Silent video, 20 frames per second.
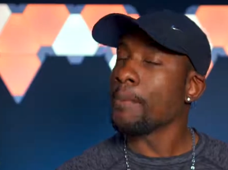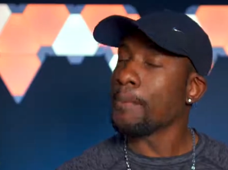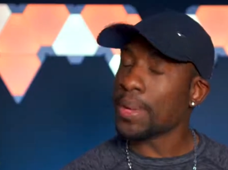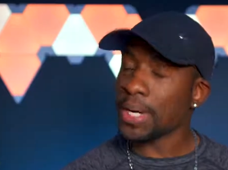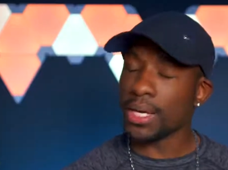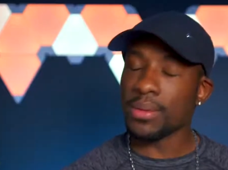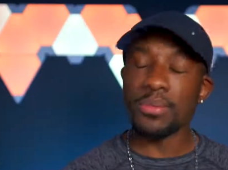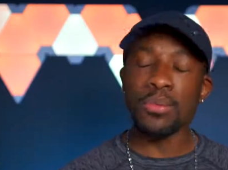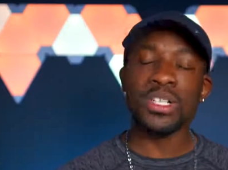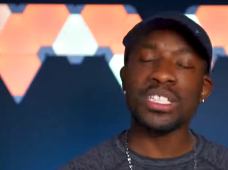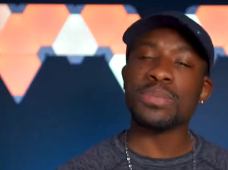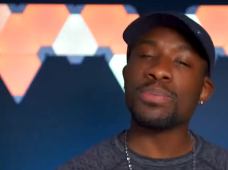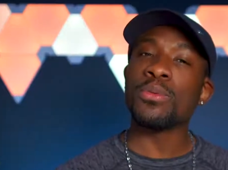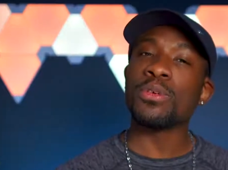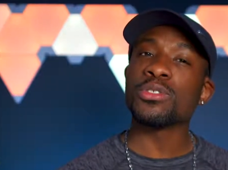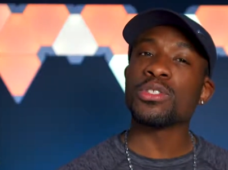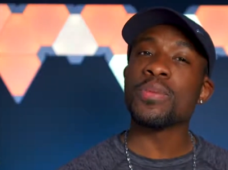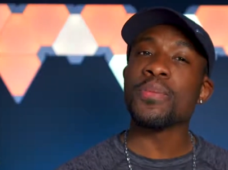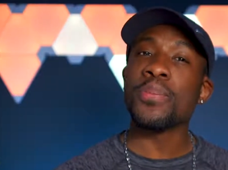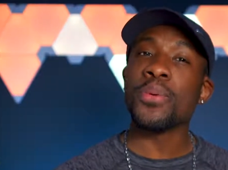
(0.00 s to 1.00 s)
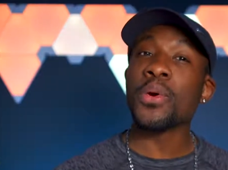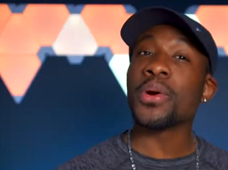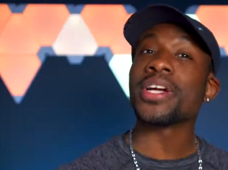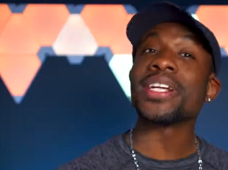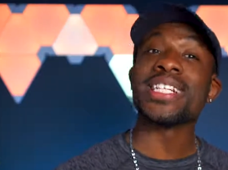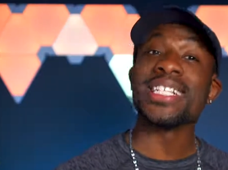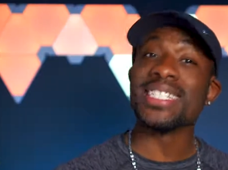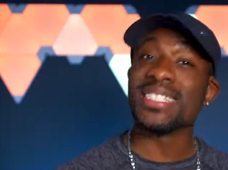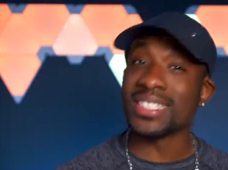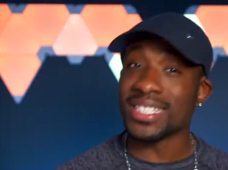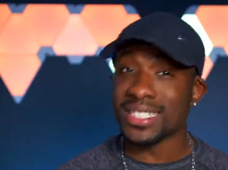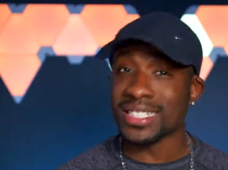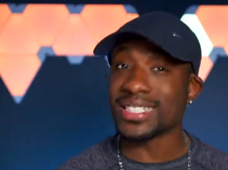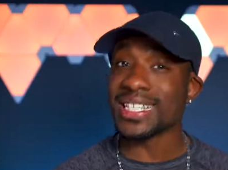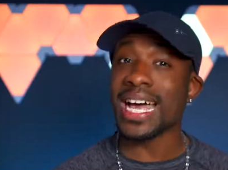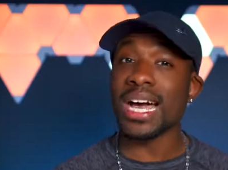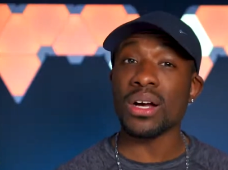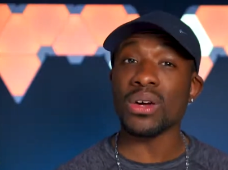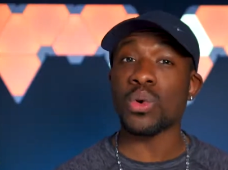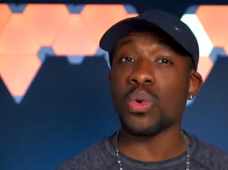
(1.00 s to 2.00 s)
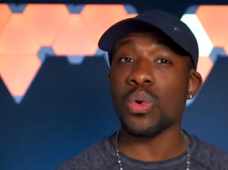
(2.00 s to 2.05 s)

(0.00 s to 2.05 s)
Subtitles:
But what's most important is the sound